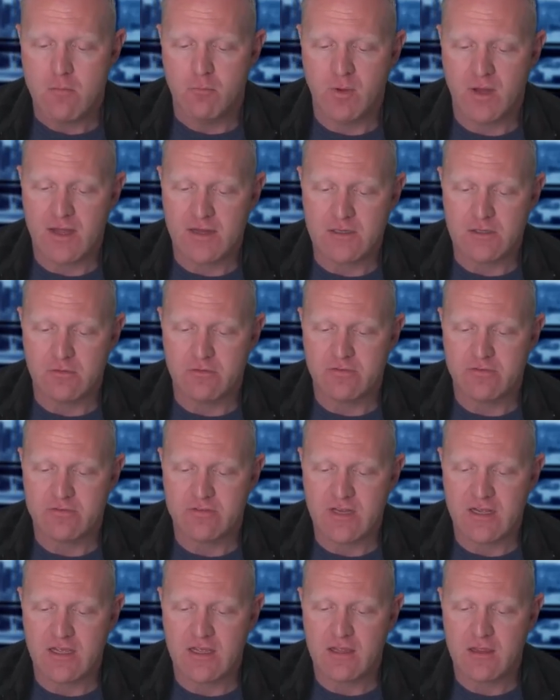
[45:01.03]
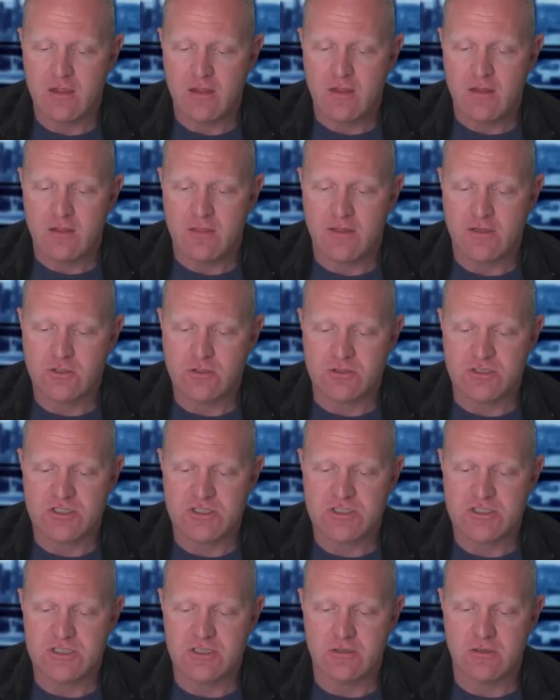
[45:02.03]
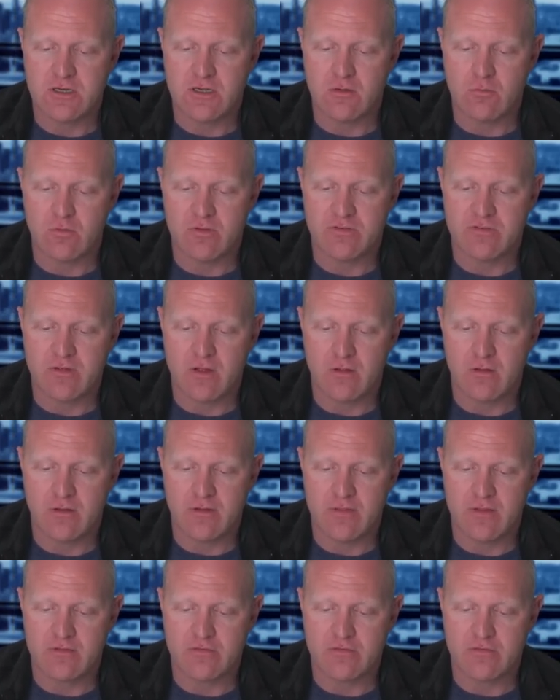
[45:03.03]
But you see that you're still going to result in